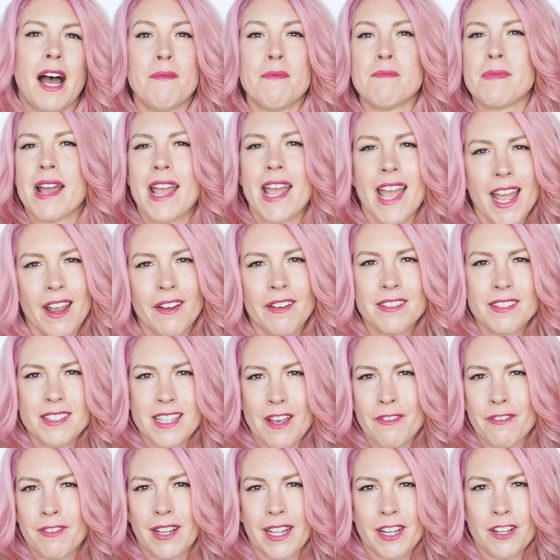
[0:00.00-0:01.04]
My hair is
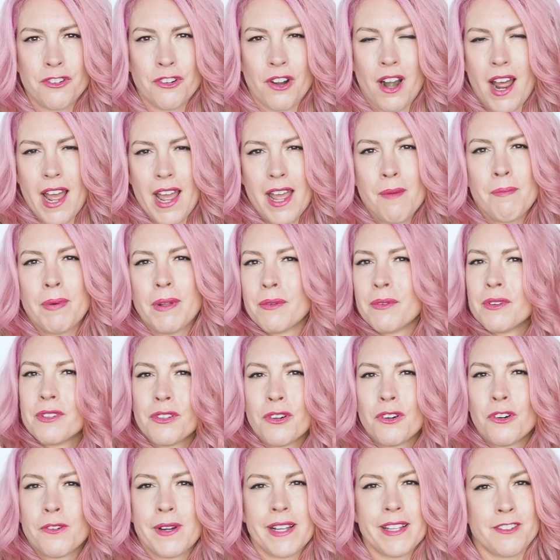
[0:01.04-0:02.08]
definitely drier, but it was
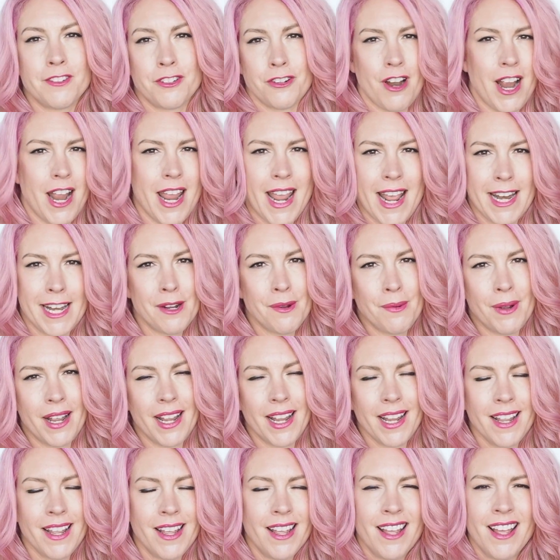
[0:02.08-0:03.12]
always dry anyway.